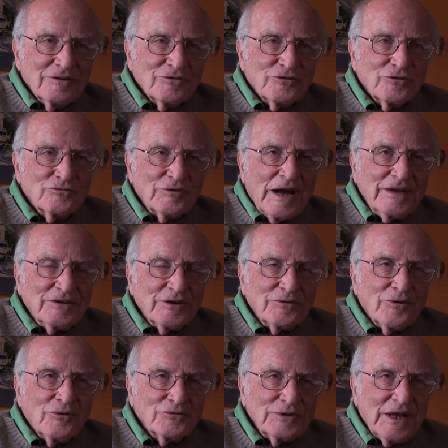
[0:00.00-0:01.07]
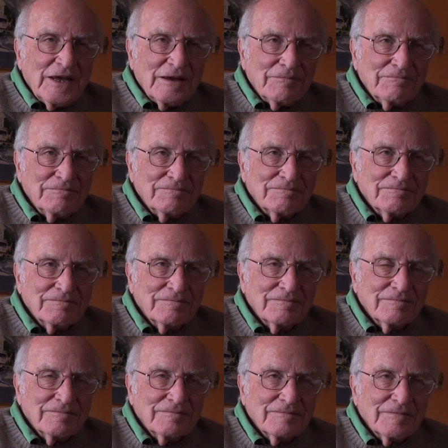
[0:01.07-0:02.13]
to write their own name,
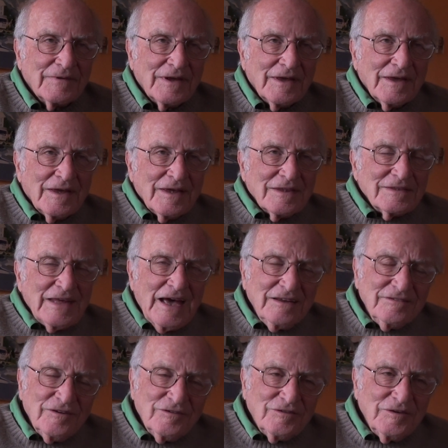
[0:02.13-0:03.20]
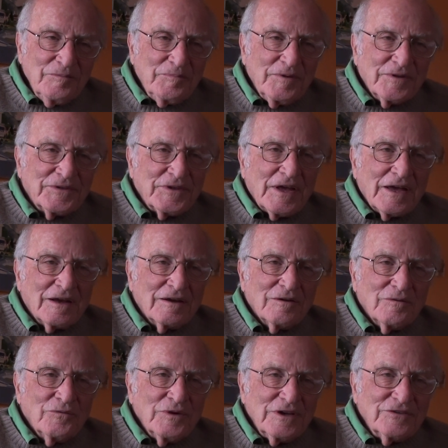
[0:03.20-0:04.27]
that's a simple thing,
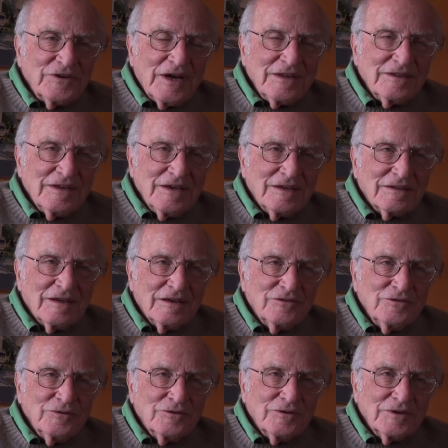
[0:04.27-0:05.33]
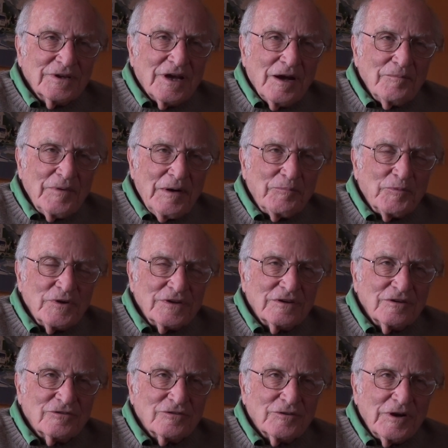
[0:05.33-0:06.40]
which I think that you could come up with
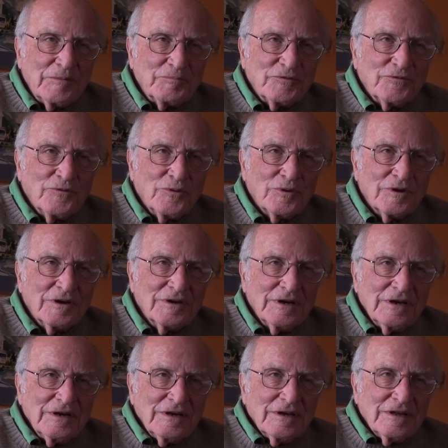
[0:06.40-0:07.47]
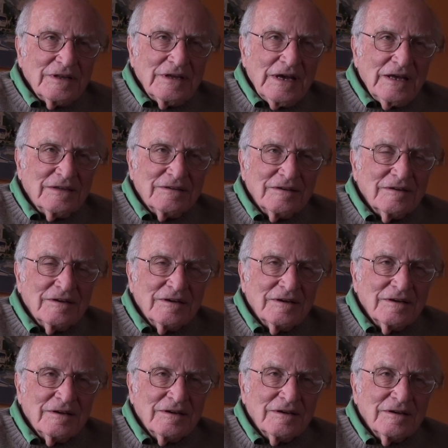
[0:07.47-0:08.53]
a script for that
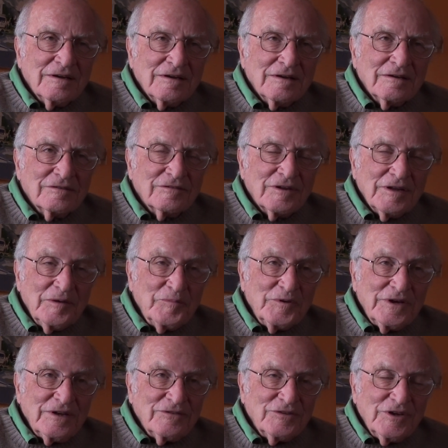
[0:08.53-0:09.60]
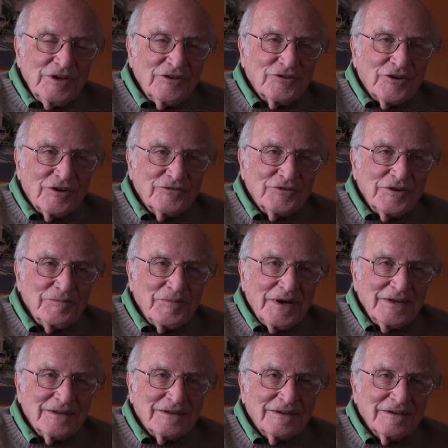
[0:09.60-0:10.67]
celebrities in each country
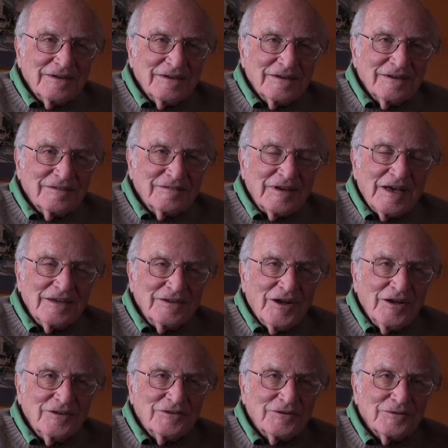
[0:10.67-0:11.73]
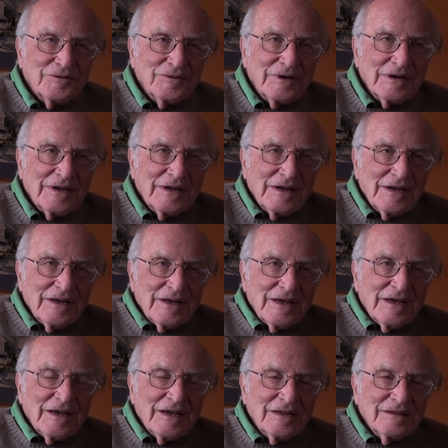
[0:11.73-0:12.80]
might sign on to.
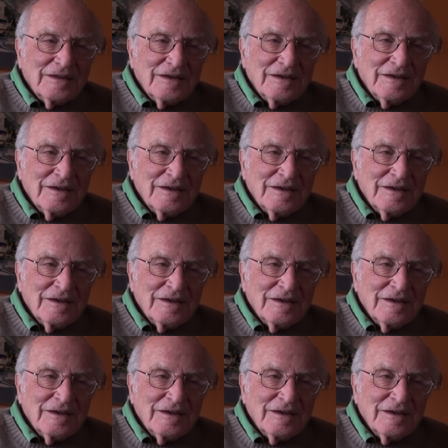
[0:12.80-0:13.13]
And